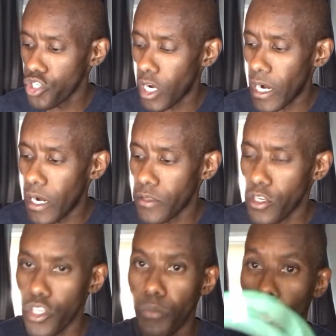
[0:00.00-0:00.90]

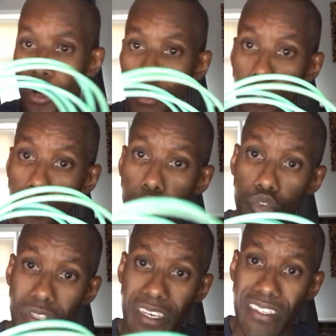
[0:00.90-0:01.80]
Because the more you
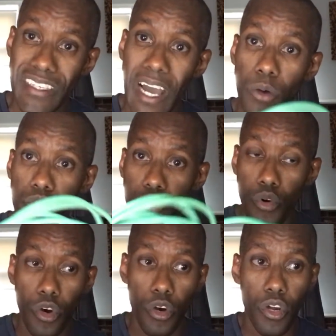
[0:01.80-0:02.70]
use this
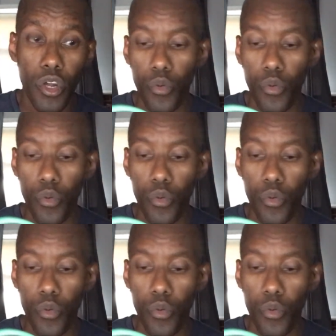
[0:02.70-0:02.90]
outdoor